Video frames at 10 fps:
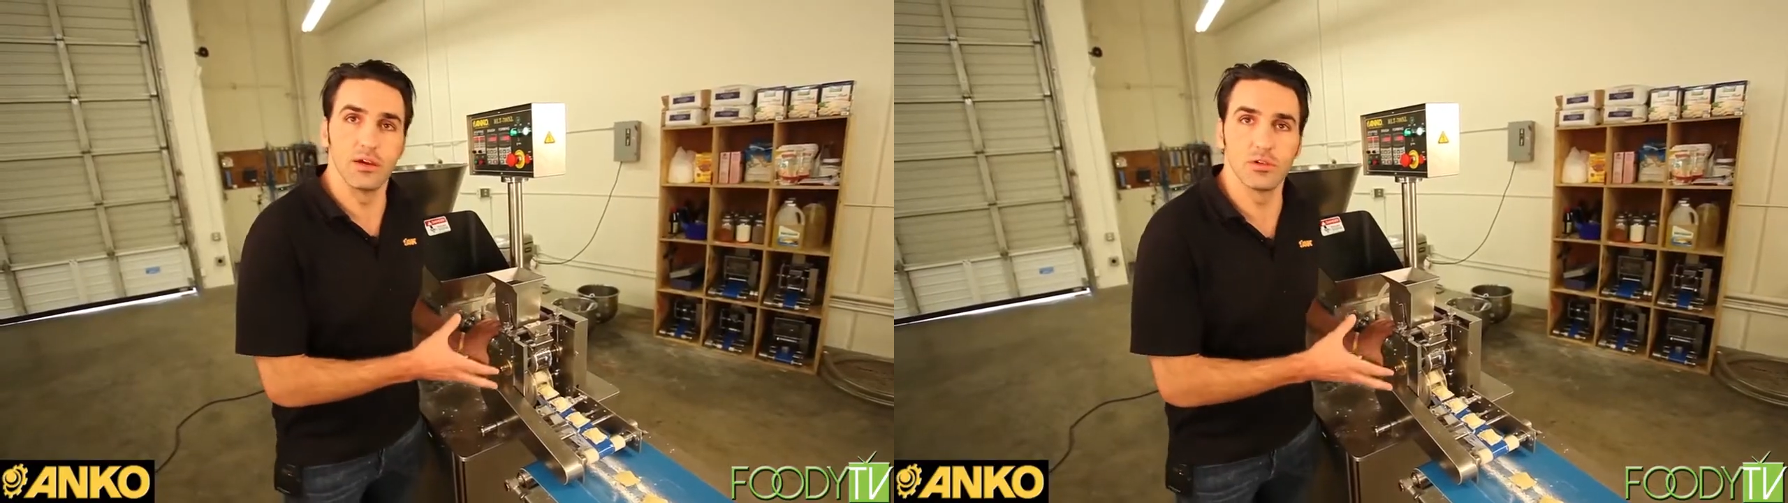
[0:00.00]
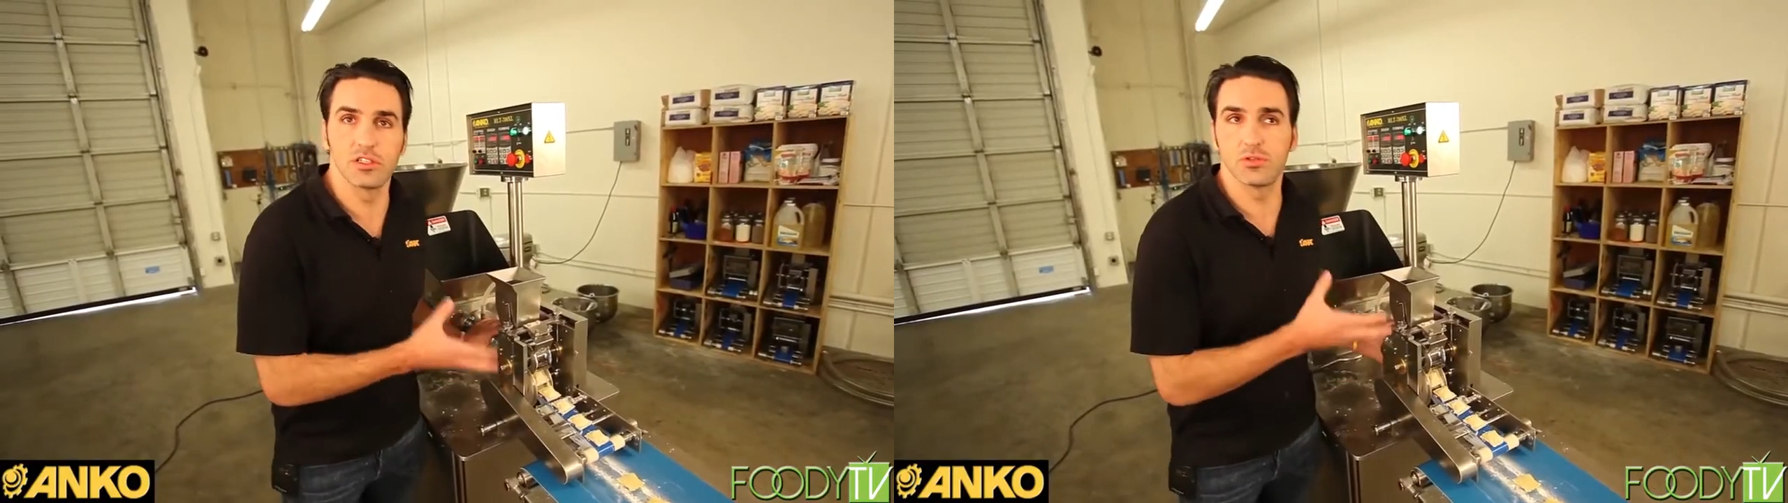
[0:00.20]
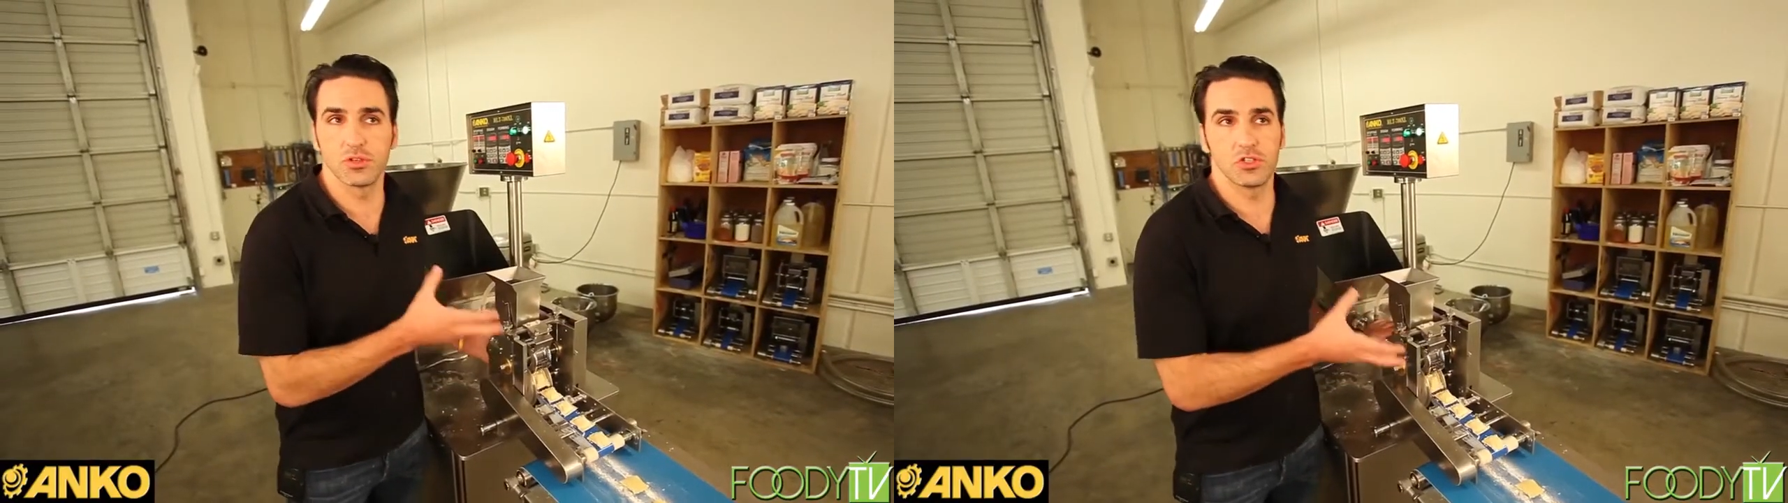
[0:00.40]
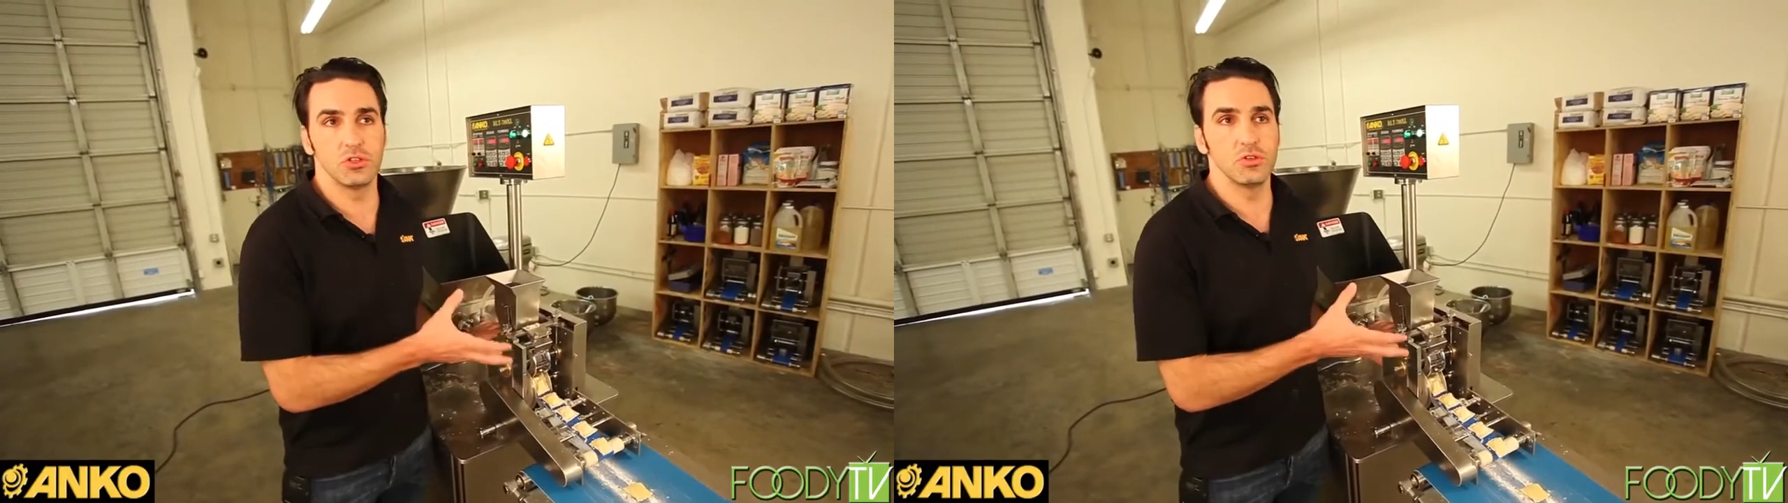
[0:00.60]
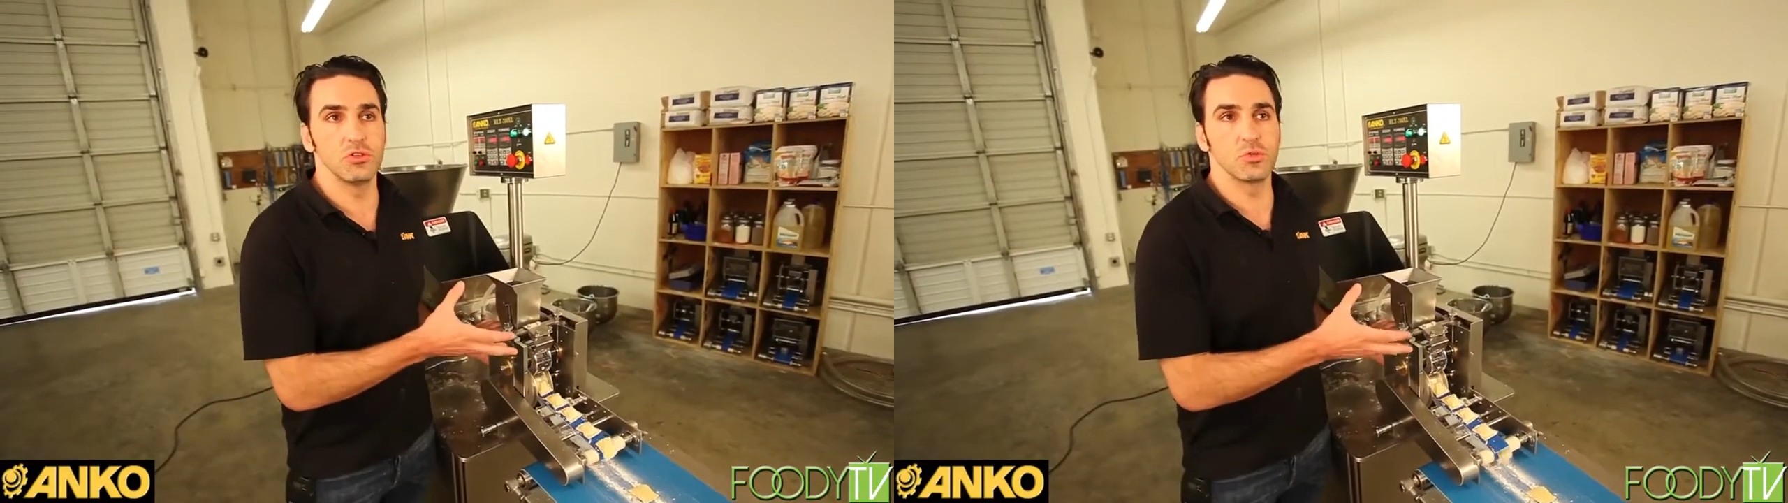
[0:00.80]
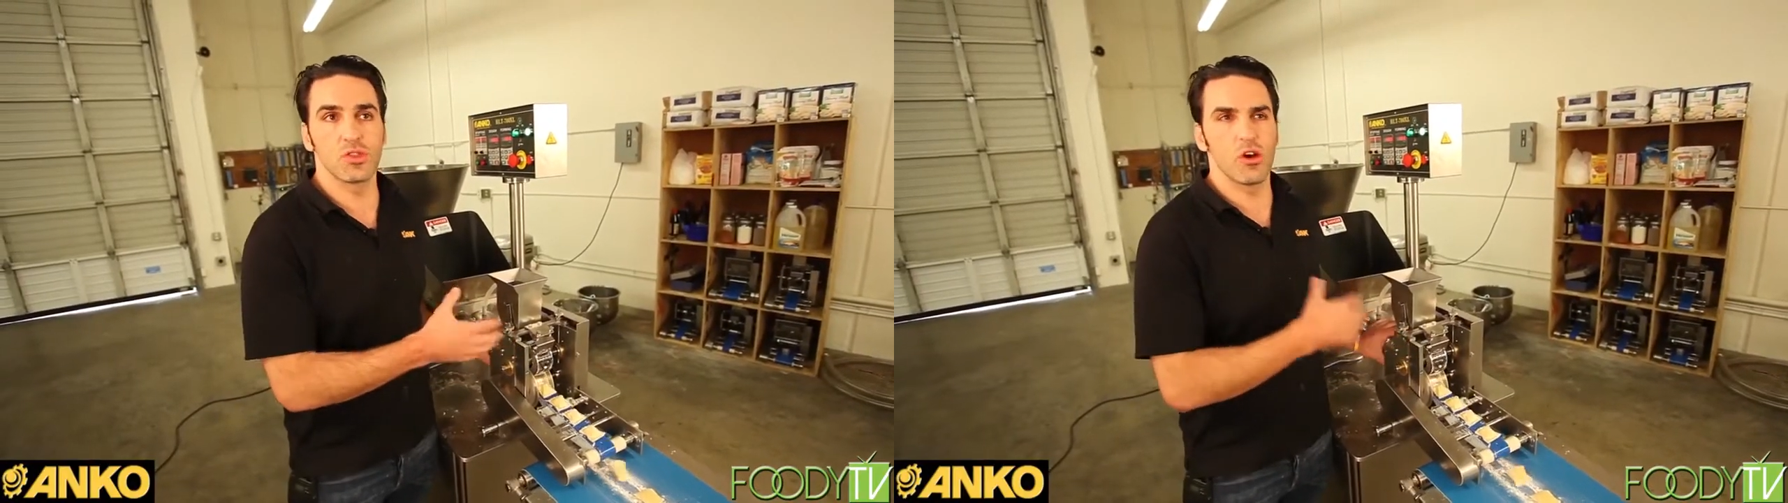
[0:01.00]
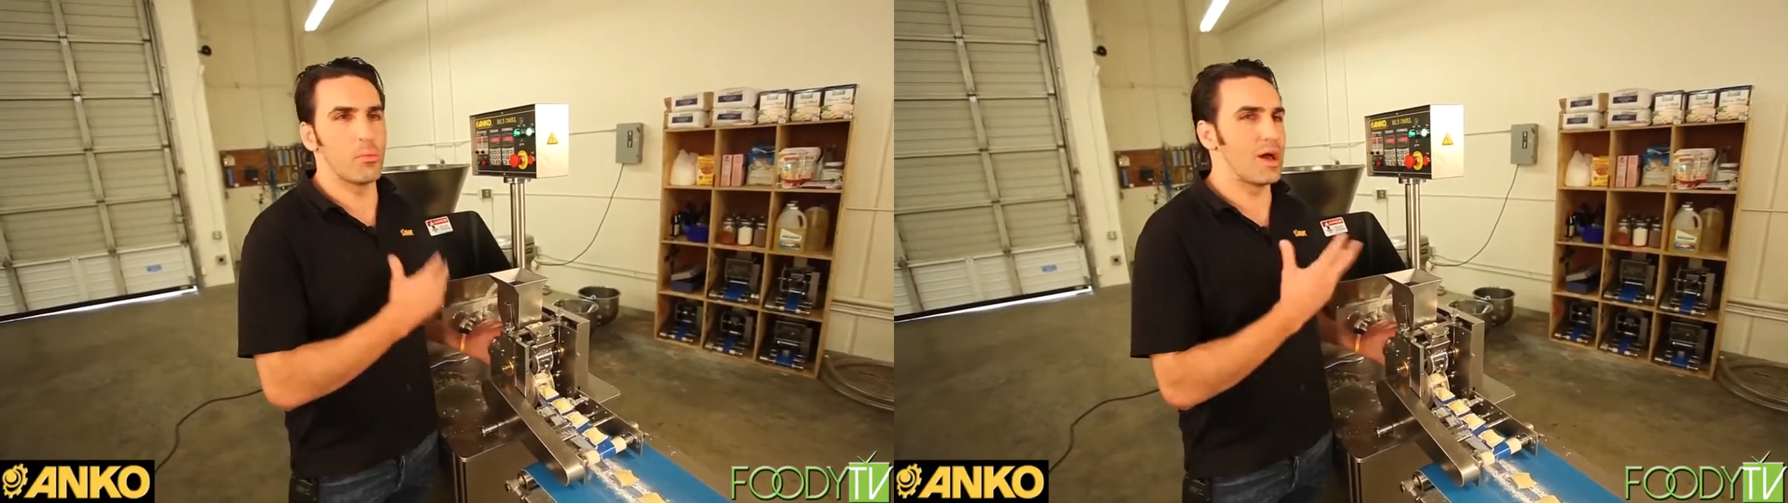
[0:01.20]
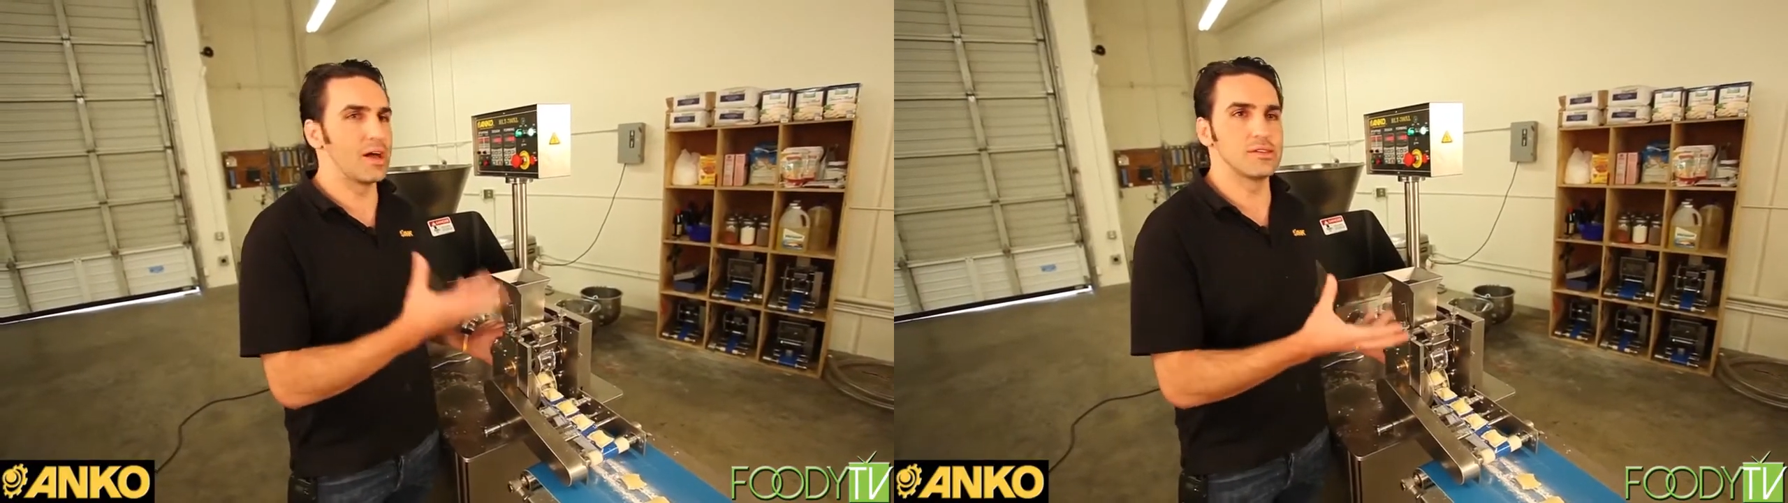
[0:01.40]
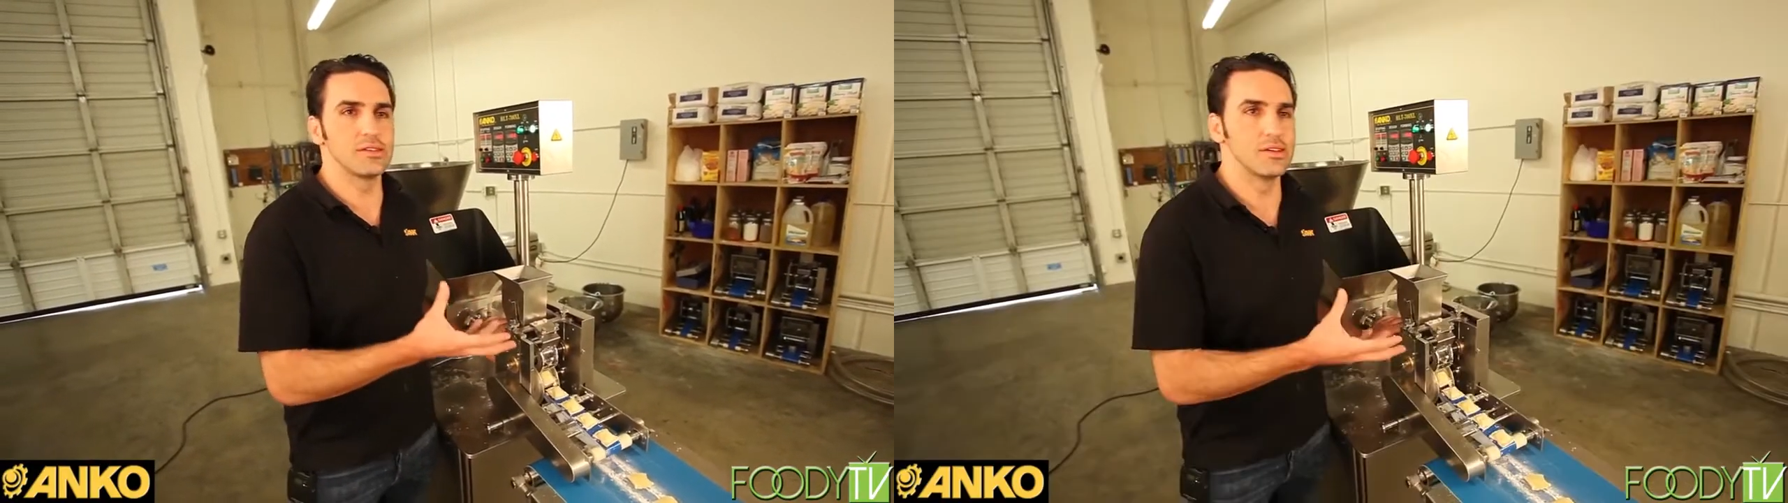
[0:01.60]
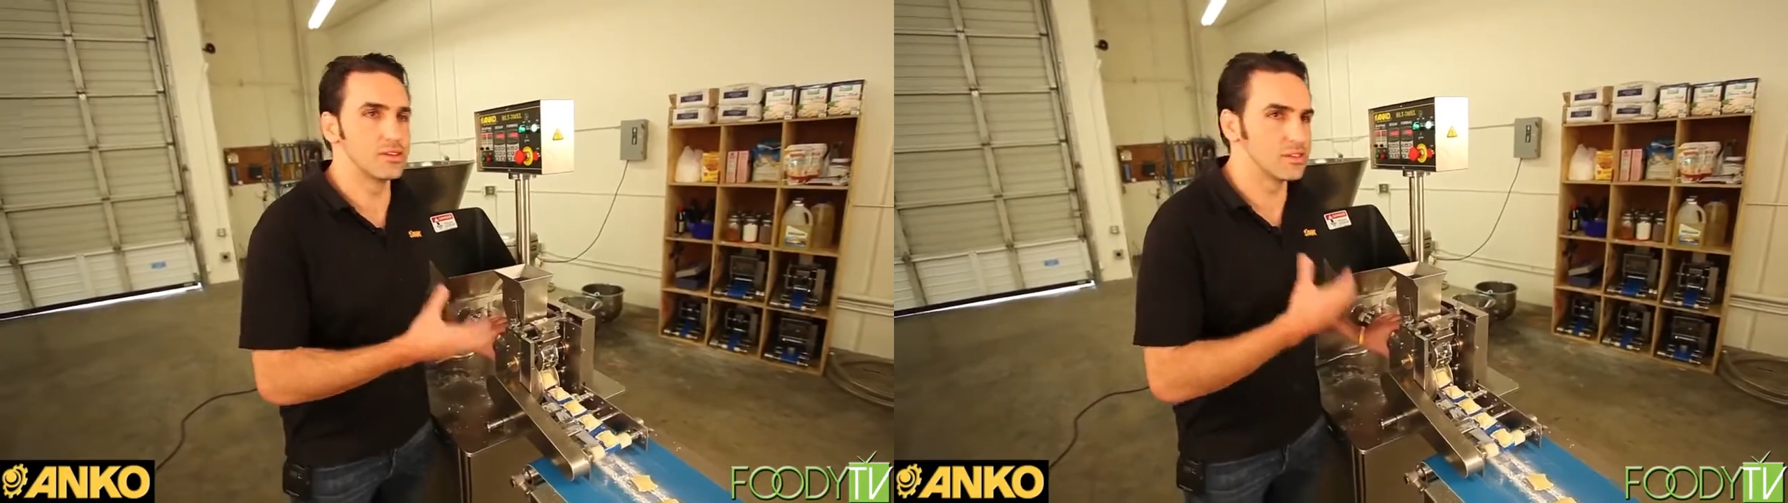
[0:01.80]
which is what you use with all
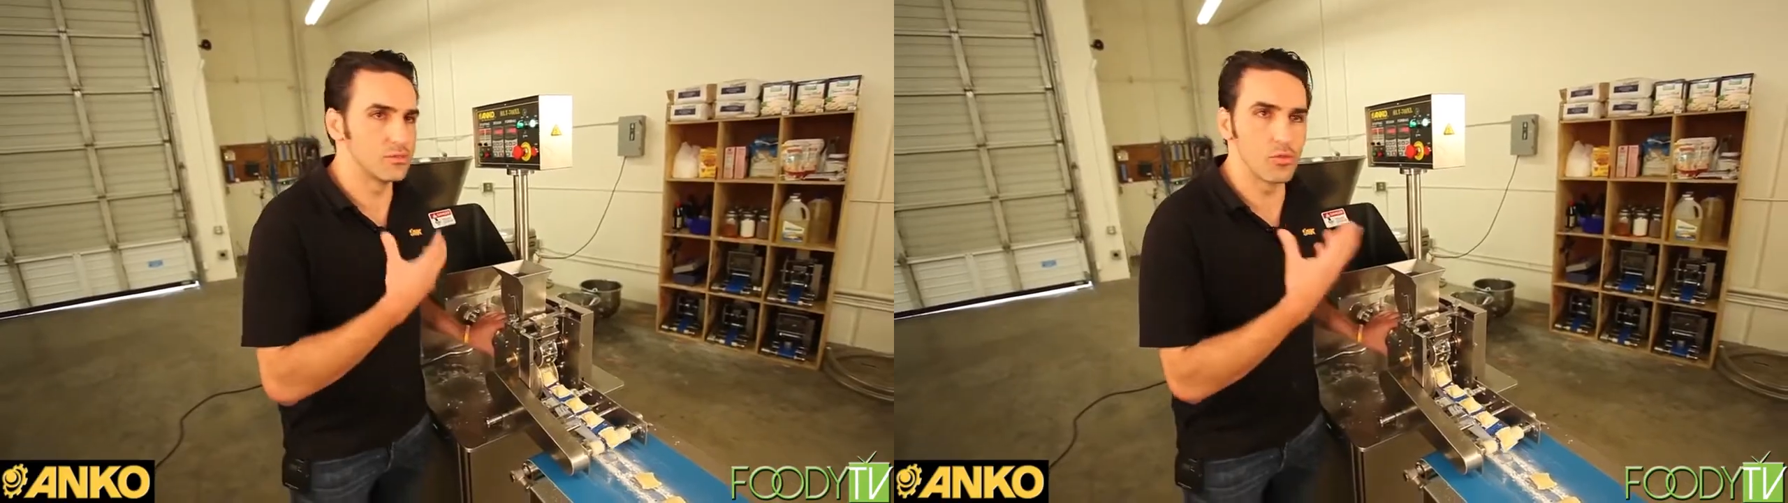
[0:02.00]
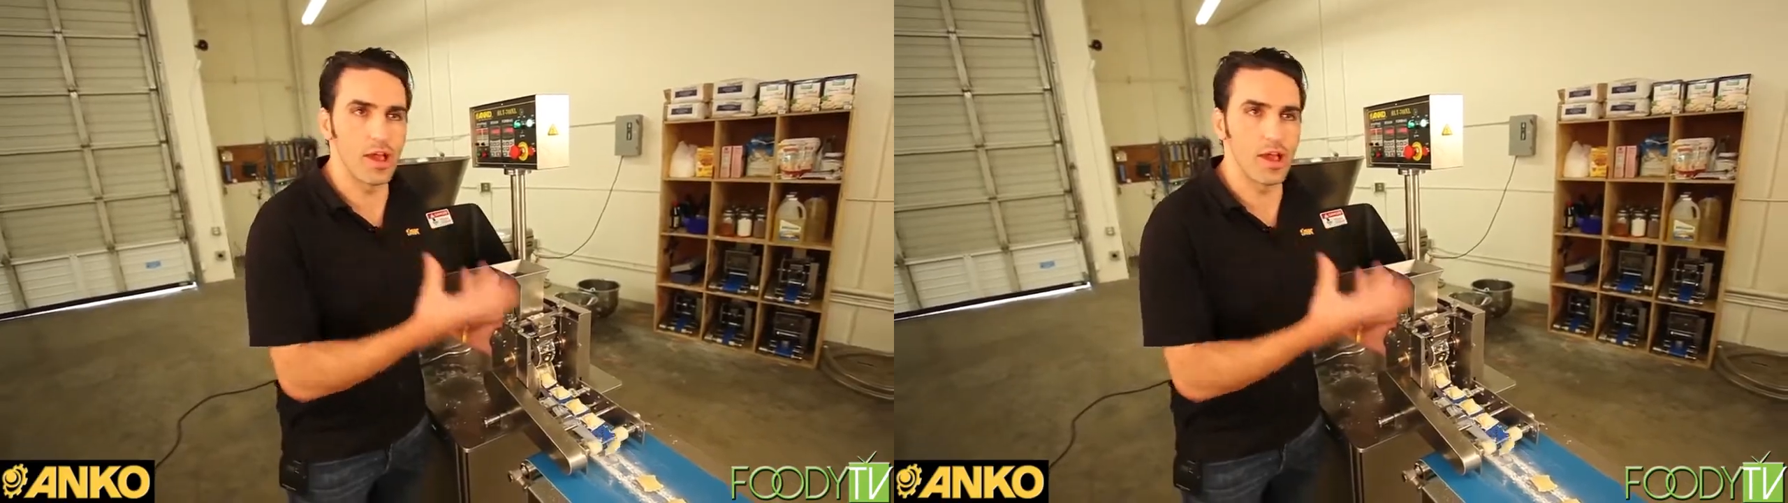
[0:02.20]
pastas and